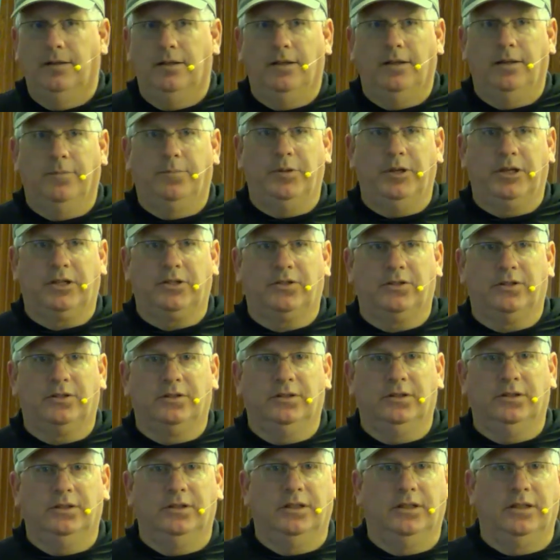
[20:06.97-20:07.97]
a
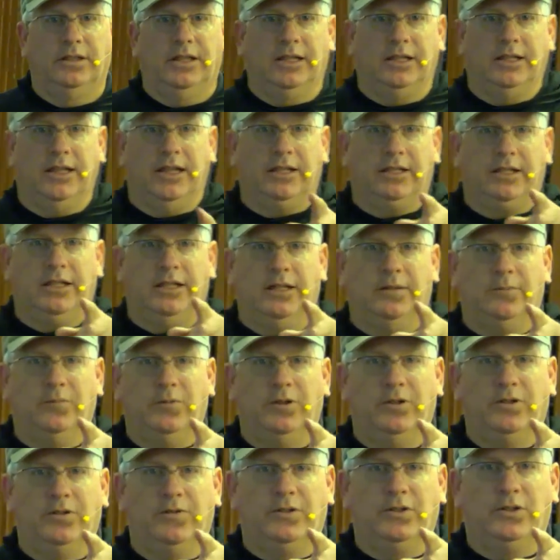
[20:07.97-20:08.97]
picture that
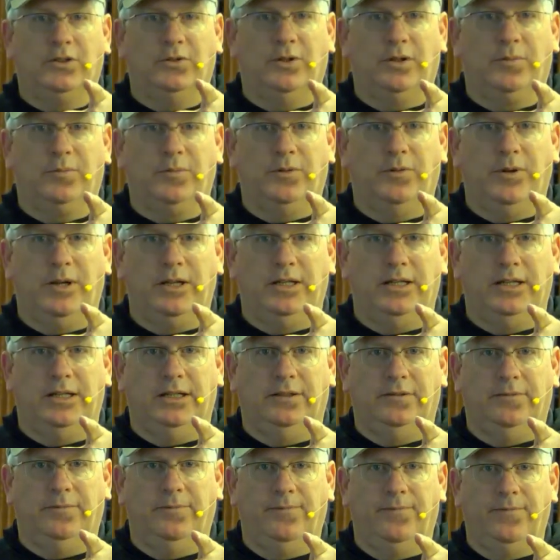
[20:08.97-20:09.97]
camera is showing me right
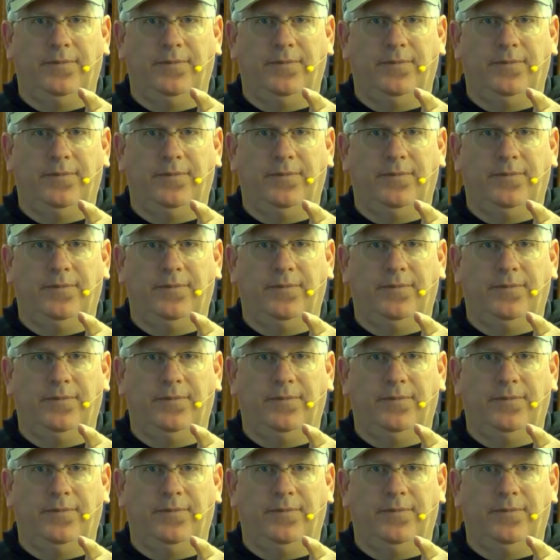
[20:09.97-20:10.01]
now.